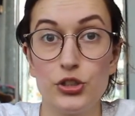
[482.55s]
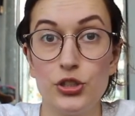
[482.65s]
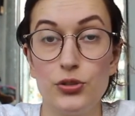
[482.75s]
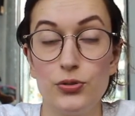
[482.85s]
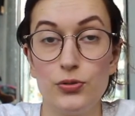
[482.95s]

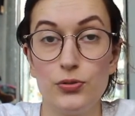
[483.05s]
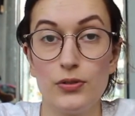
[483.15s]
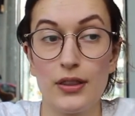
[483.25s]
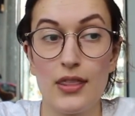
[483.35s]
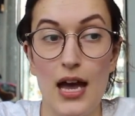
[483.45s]
to
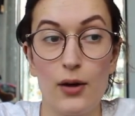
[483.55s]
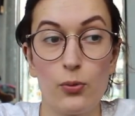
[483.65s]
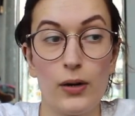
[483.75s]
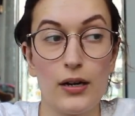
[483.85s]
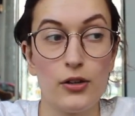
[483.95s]
that,
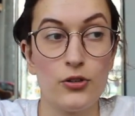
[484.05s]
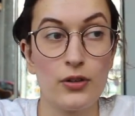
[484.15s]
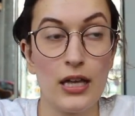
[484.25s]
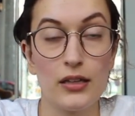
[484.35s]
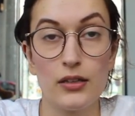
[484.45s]
where you'll
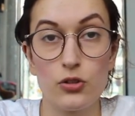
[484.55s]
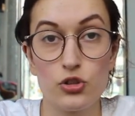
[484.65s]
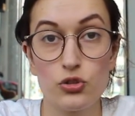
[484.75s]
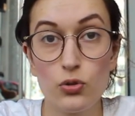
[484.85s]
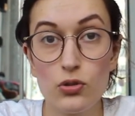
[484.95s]
get a little
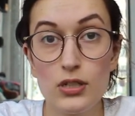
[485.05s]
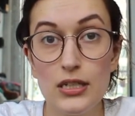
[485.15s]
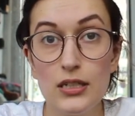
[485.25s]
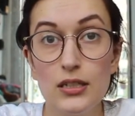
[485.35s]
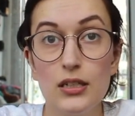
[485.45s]

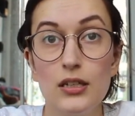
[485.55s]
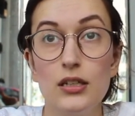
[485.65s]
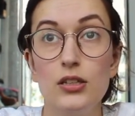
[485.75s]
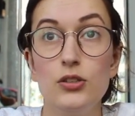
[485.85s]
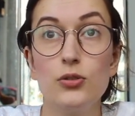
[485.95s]
story,
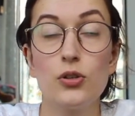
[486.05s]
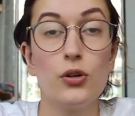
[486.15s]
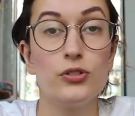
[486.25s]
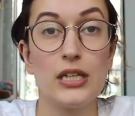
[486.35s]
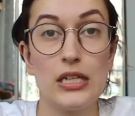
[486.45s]
you'll go
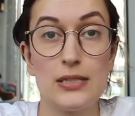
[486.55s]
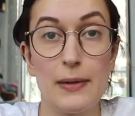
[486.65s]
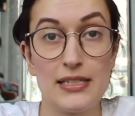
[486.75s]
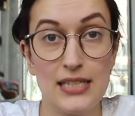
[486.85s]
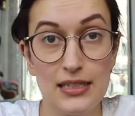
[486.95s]
sentence by
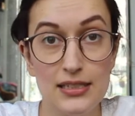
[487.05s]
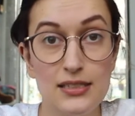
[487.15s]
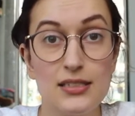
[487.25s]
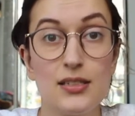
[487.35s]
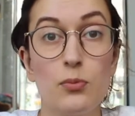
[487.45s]

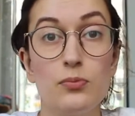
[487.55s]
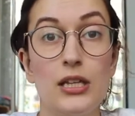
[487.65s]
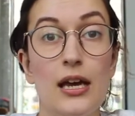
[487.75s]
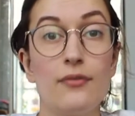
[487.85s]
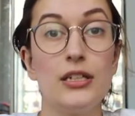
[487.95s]
sentence.
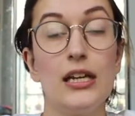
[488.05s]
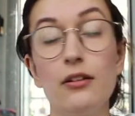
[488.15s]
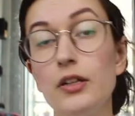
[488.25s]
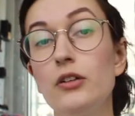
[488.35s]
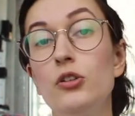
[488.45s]
They have a
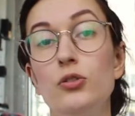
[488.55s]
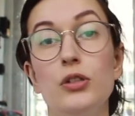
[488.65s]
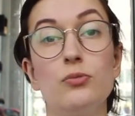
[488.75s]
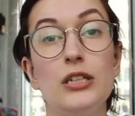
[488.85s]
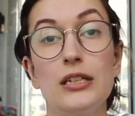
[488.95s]
narrator who
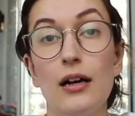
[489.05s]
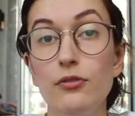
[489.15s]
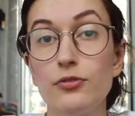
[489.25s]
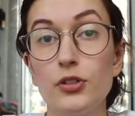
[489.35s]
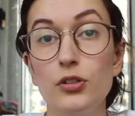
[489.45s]
can read it out
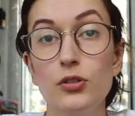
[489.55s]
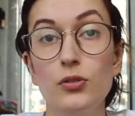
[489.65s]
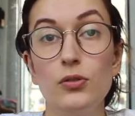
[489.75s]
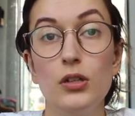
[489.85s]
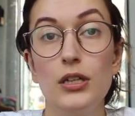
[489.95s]
for
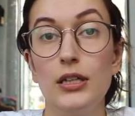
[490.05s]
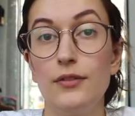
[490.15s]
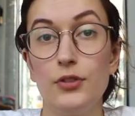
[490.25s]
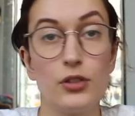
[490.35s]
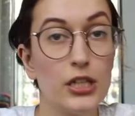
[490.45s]
you
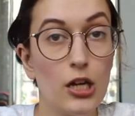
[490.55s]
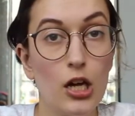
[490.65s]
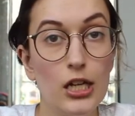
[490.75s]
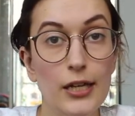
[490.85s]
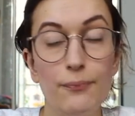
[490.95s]
if you click
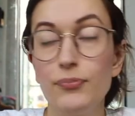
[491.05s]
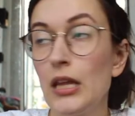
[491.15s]
on it,